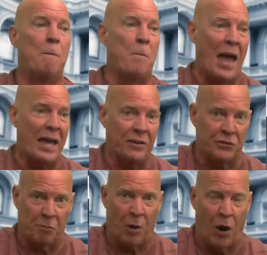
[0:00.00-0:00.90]
based
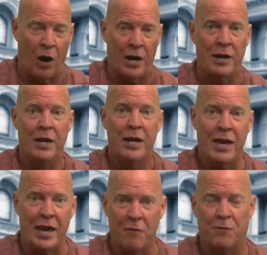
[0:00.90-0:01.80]
upon
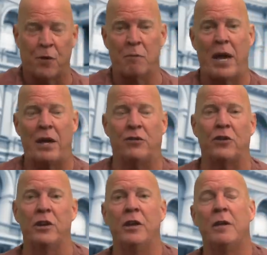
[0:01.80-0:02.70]

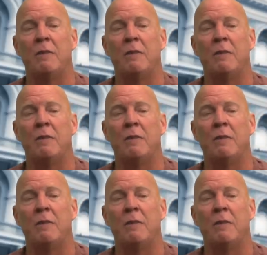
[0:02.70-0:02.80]
information